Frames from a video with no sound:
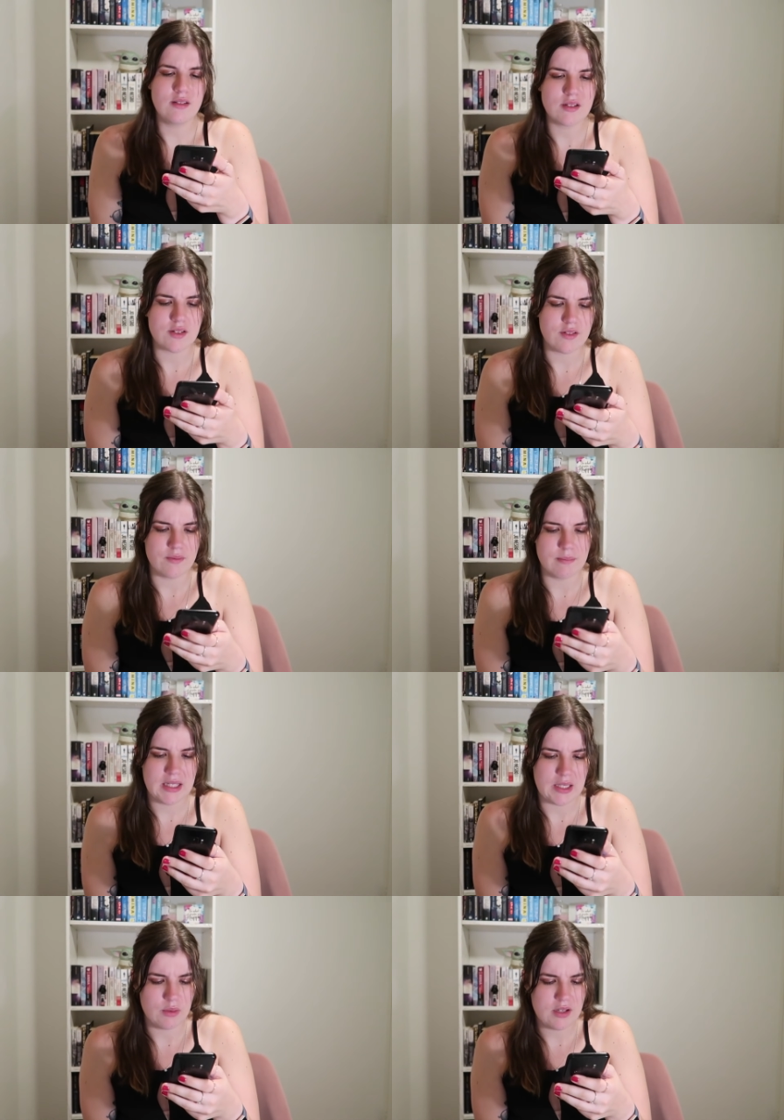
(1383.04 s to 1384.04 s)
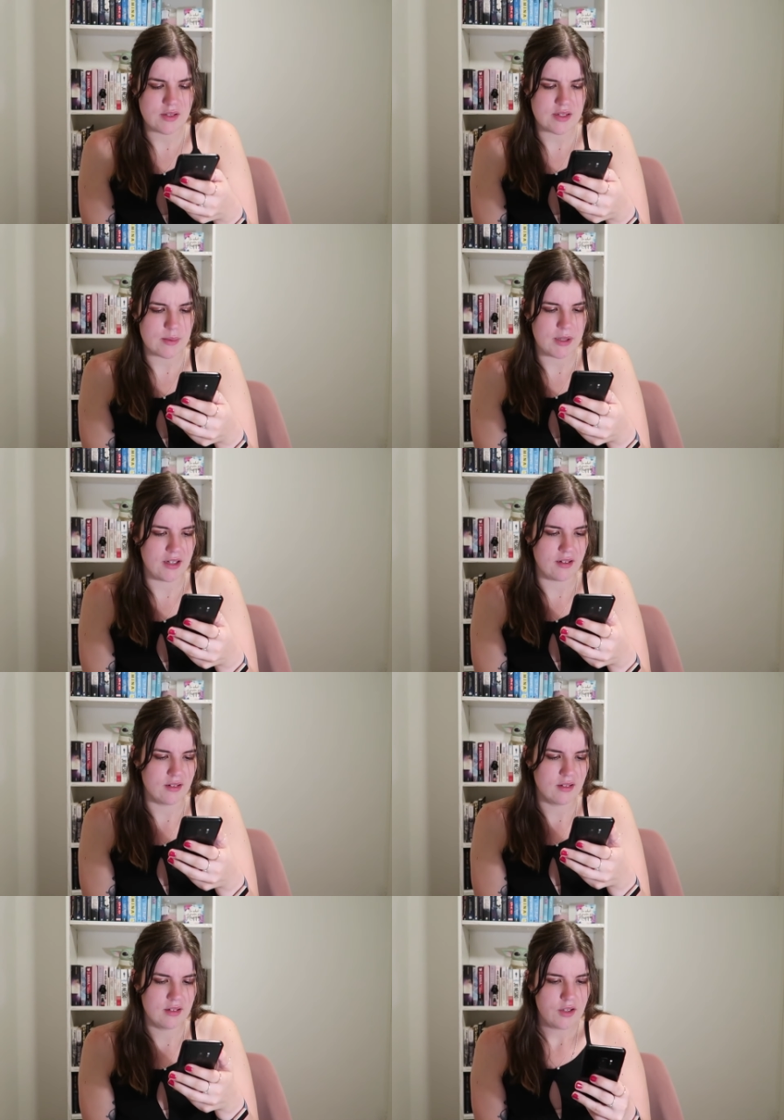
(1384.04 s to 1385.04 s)
looks so familiar. What else has he been in?
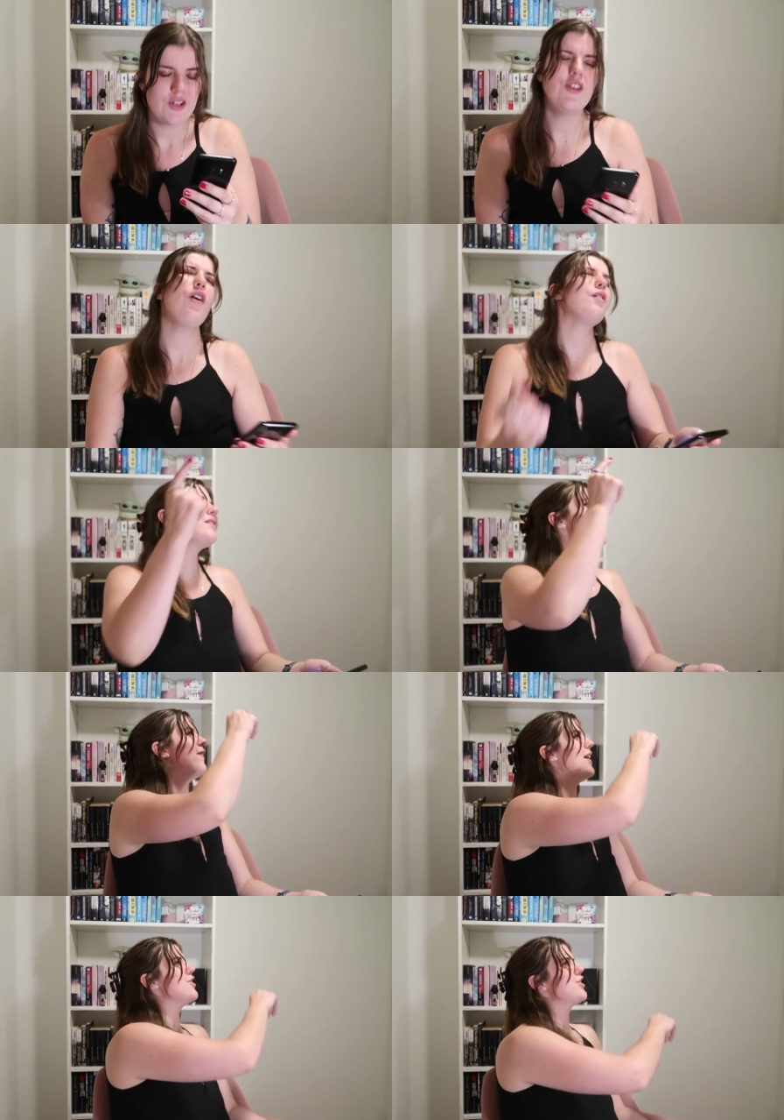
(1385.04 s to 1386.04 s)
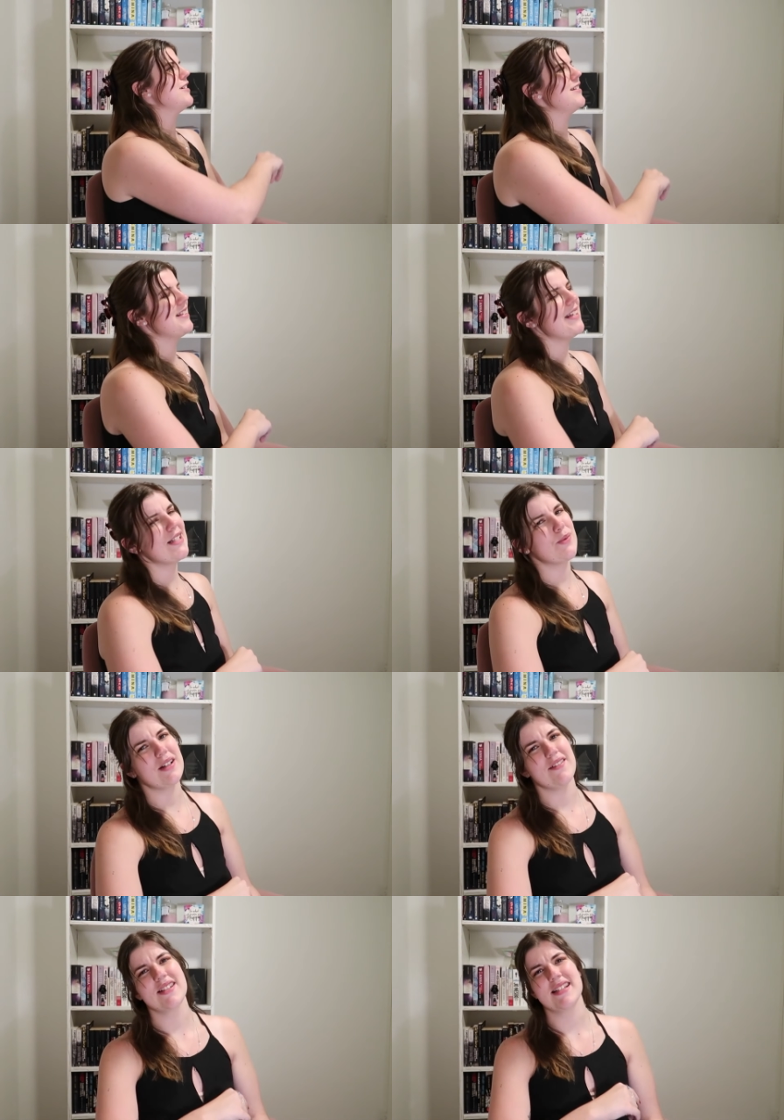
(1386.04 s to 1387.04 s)
No reservations, that's
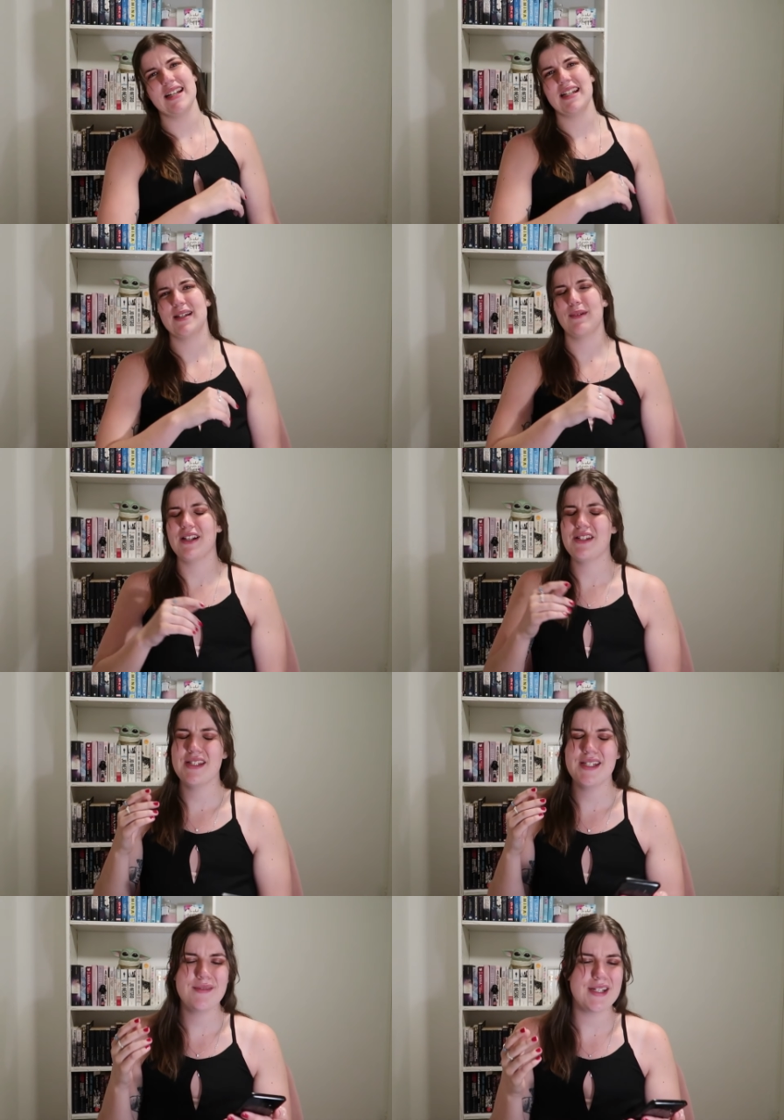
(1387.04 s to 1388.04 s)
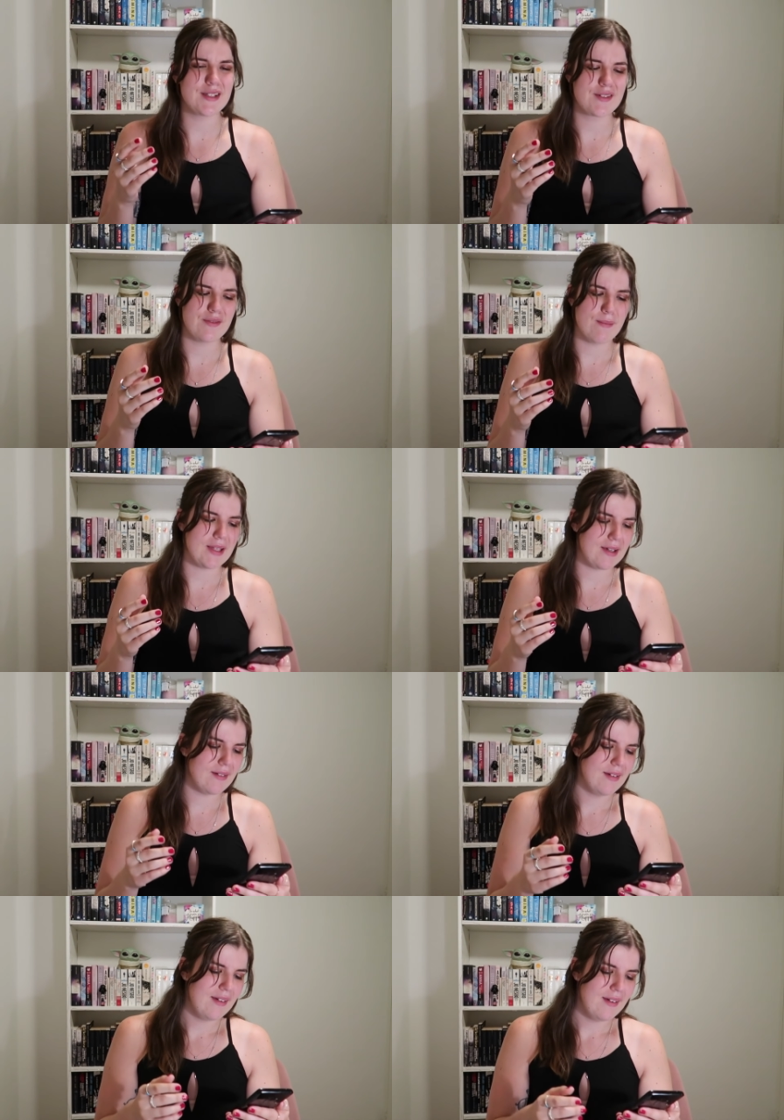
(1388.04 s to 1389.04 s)
where I've seen him. I knew he looked familiar.